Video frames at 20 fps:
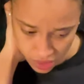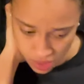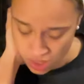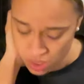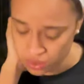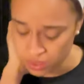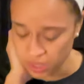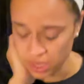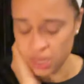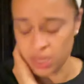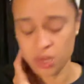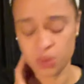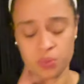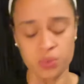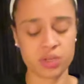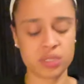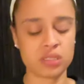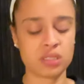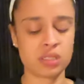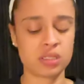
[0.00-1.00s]
Okay,
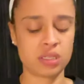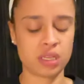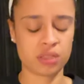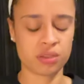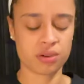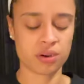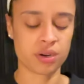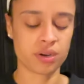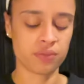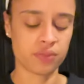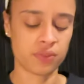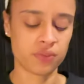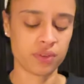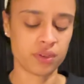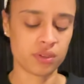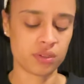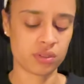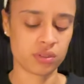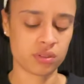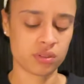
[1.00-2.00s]
what is the death card in
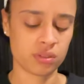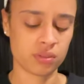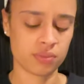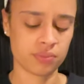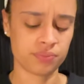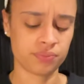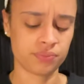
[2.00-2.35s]
reverse?